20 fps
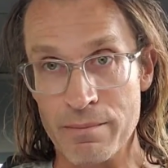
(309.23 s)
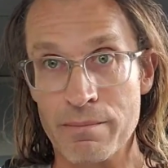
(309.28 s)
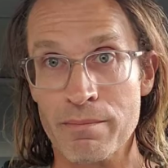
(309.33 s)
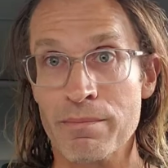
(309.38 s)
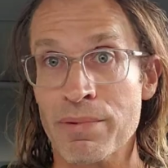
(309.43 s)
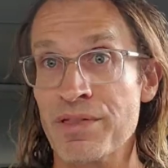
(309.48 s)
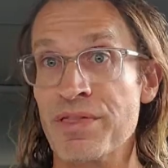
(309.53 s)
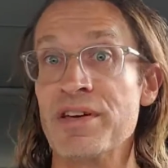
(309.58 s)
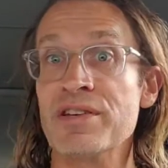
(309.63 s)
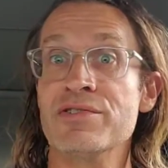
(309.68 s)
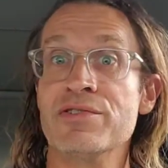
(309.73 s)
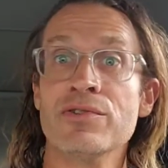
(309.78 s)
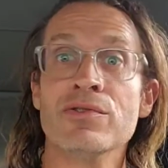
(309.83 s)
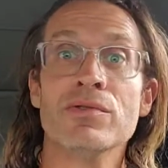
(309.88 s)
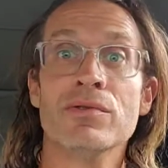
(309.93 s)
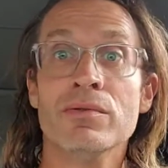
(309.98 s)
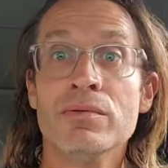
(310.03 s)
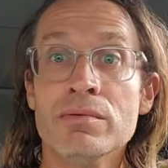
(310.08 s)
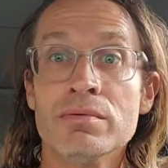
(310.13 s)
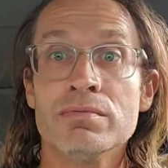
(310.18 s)
But they
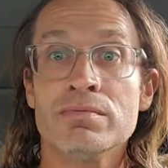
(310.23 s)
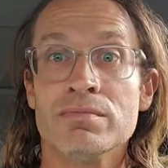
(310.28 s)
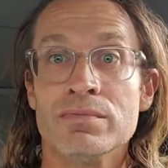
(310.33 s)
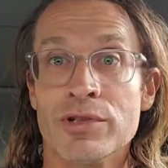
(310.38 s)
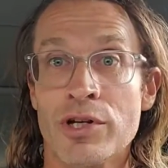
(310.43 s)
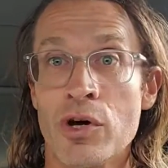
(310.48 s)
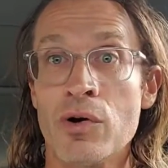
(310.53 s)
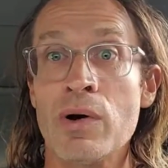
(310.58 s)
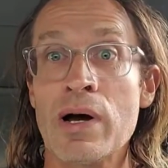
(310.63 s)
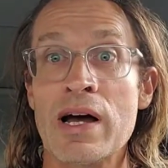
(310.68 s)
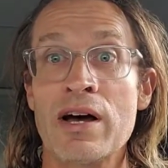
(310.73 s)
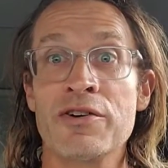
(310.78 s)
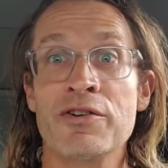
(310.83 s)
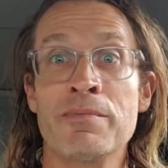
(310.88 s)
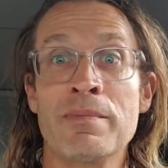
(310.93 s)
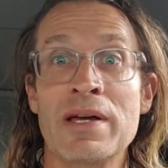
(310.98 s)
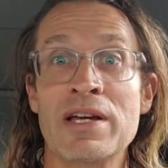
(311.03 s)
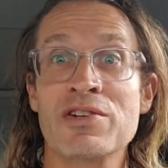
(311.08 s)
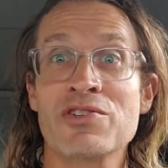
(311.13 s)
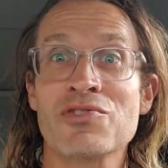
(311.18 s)
do know how to
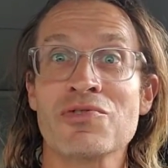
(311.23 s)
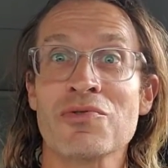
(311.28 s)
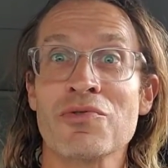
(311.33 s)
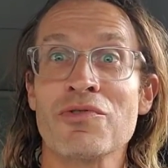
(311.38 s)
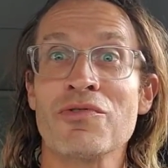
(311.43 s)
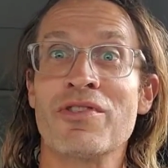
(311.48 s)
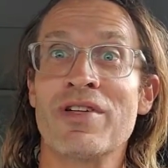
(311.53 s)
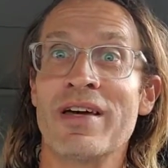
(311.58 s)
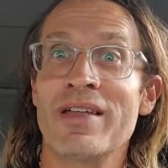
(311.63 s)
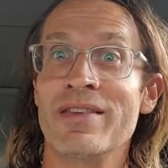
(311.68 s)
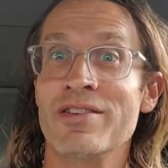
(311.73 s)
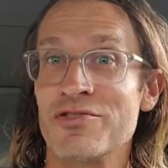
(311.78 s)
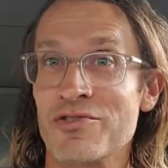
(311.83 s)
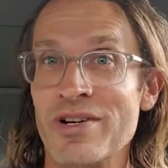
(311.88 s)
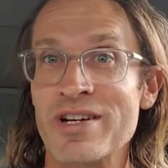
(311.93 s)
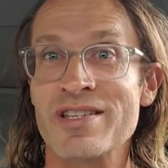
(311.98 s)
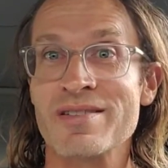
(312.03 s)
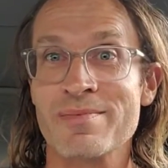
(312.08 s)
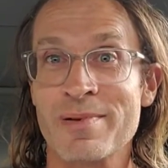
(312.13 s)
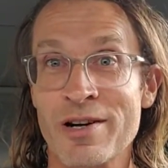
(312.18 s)
make sure that the
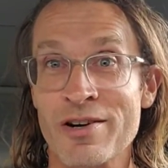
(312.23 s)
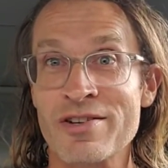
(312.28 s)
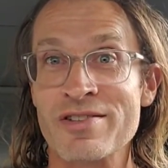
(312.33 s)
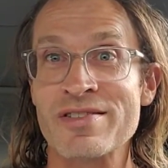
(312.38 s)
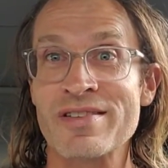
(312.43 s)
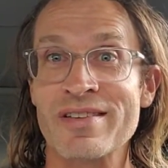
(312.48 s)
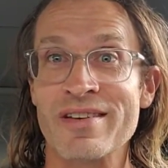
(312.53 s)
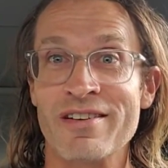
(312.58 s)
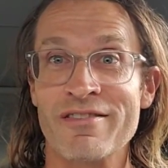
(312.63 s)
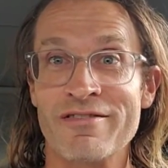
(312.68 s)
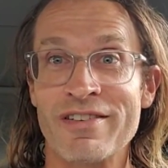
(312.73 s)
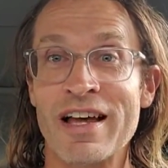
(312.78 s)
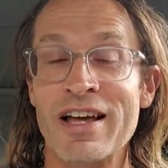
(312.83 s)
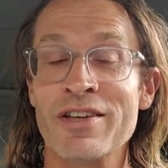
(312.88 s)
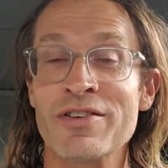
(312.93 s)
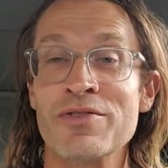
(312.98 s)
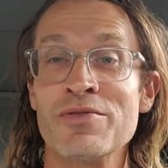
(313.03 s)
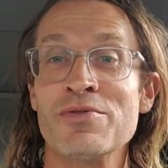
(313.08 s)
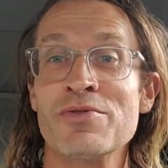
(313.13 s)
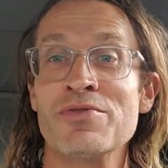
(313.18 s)
transparency of
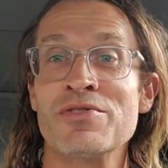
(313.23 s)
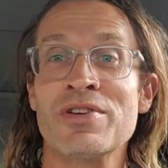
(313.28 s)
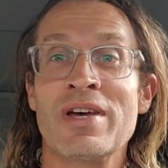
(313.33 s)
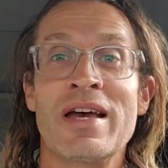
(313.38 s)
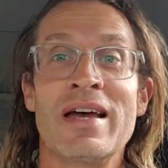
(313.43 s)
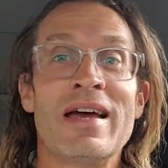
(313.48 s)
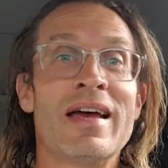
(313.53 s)
values